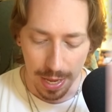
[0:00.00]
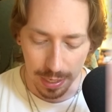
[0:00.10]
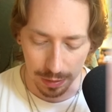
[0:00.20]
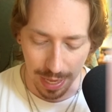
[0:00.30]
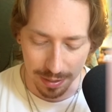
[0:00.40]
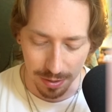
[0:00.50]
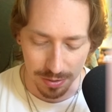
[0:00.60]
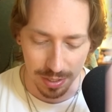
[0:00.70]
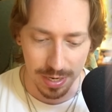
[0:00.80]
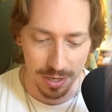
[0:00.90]

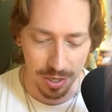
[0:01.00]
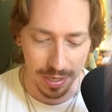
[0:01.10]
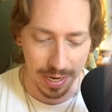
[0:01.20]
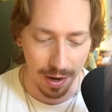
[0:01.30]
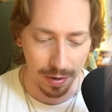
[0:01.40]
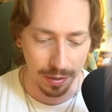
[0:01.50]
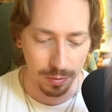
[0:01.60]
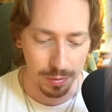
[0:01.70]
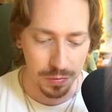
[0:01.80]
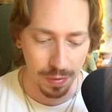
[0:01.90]
Collector's Edition here. It
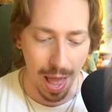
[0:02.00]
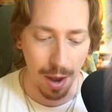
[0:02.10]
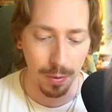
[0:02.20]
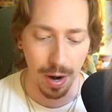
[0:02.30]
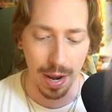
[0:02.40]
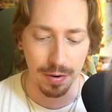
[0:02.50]
includes Flower and